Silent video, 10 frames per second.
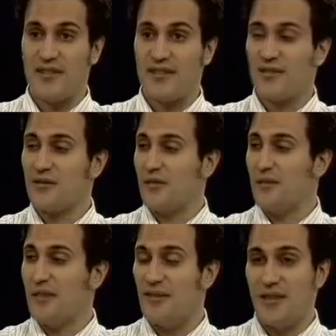fix this
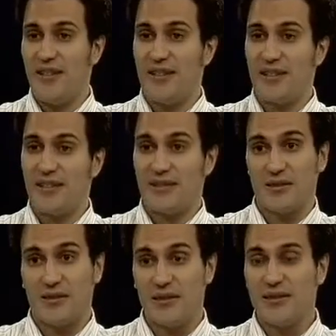agreement, if
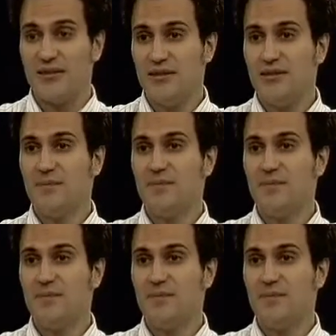anything? Chris?